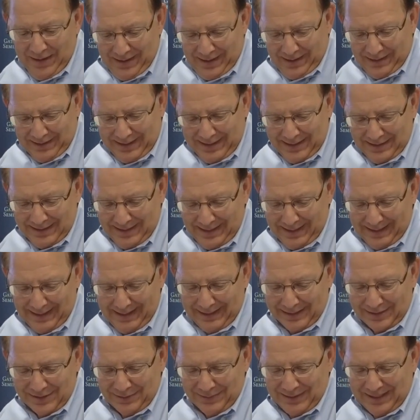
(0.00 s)
All right.
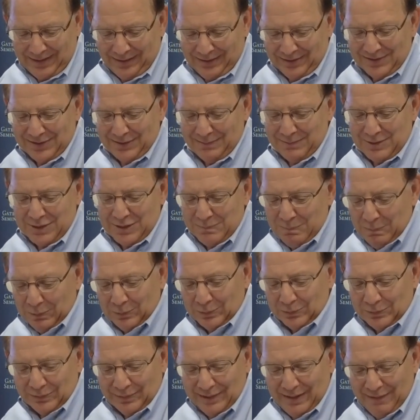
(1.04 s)
And so he calls them
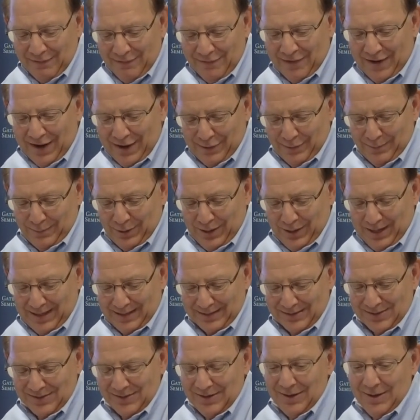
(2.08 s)
smoldering
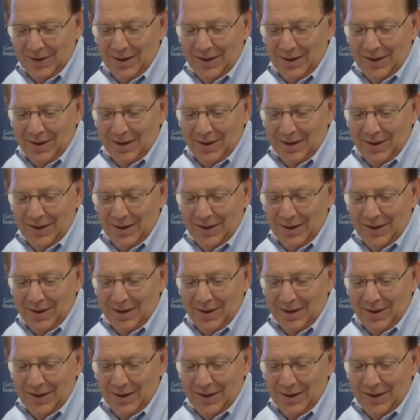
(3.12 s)
firebrands.